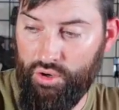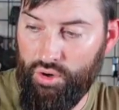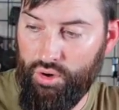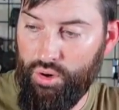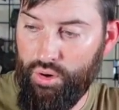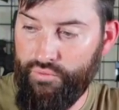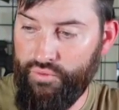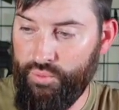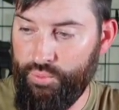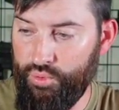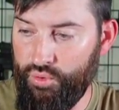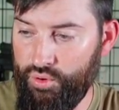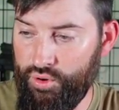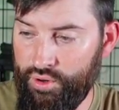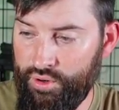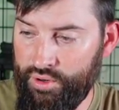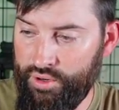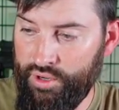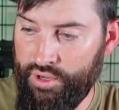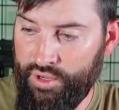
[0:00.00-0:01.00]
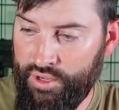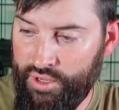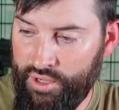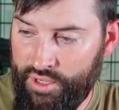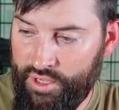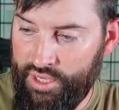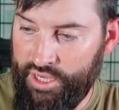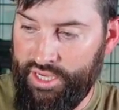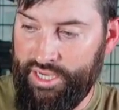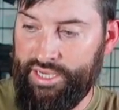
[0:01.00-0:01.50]
go overboard.
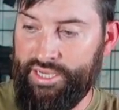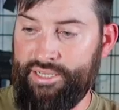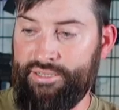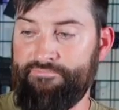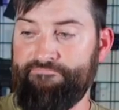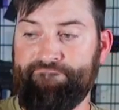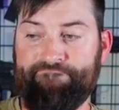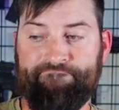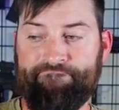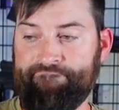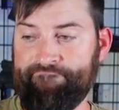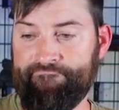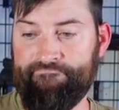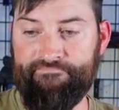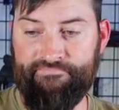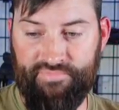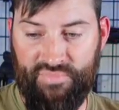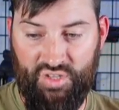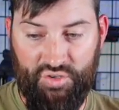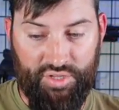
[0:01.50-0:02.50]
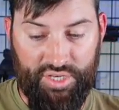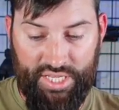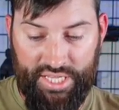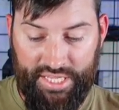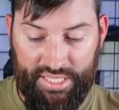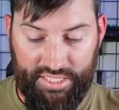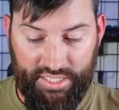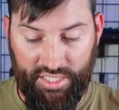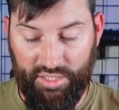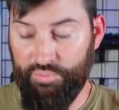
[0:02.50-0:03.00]
Um, you can
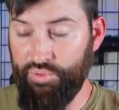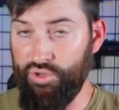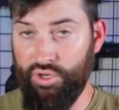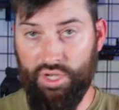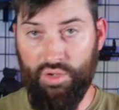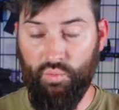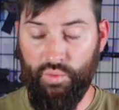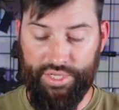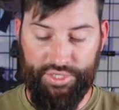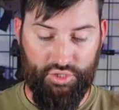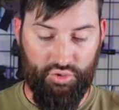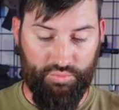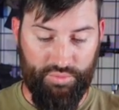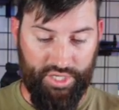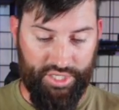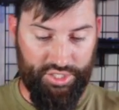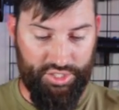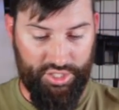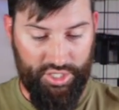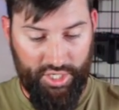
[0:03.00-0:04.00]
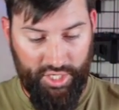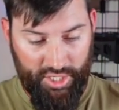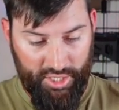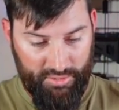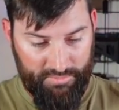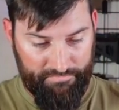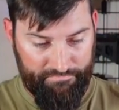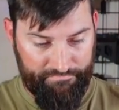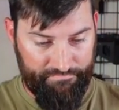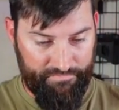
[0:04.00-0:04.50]
easily put on way too much.
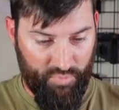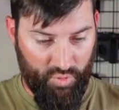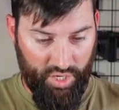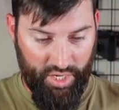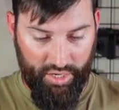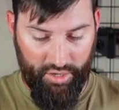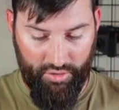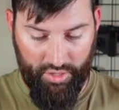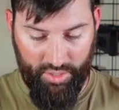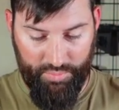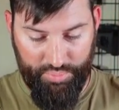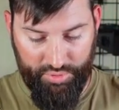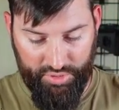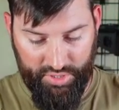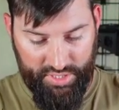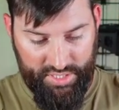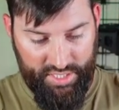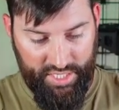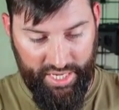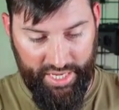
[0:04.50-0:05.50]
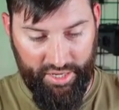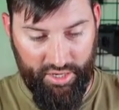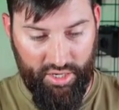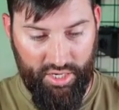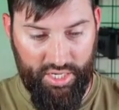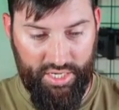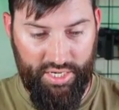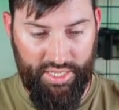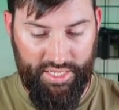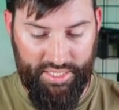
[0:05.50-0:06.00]
We're gonna go ahead and put this guy
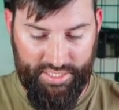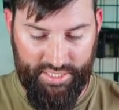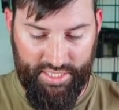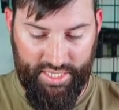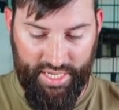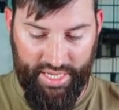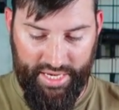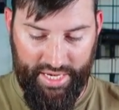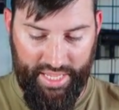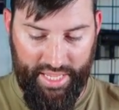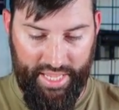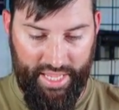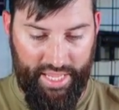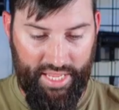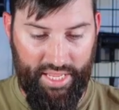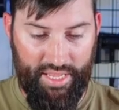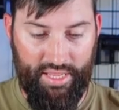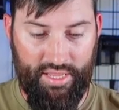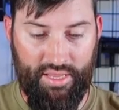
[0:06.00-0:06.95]
on. It's got a